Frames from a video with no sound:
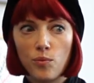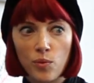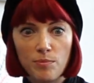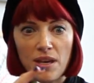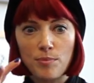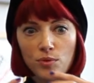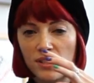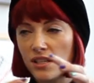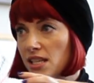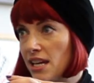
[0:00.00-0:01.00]
with people
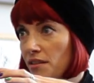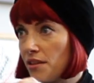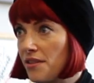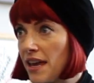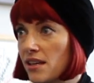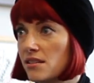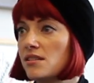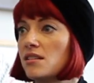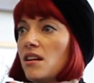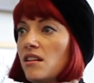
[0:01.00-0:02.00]
studying other
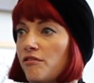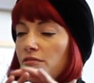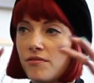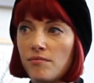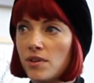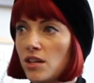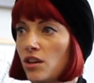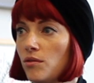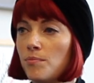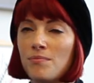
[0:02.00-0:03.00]
things to kind of,
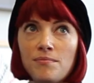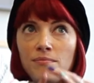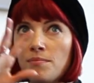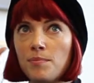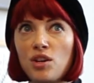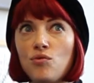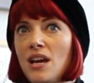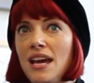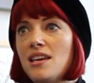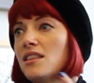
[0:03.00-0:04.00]

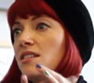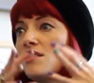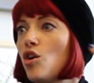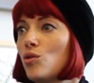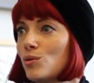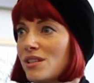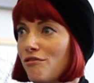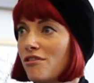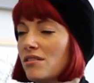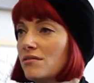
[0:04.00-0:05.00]
create these whole
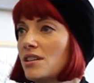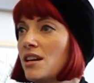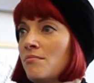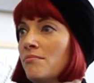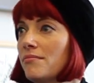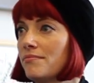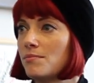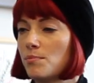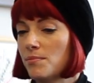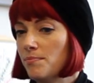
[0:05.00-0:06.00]
different
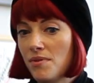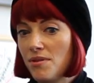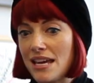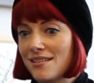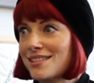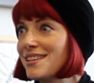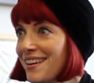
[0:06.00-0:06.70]
things.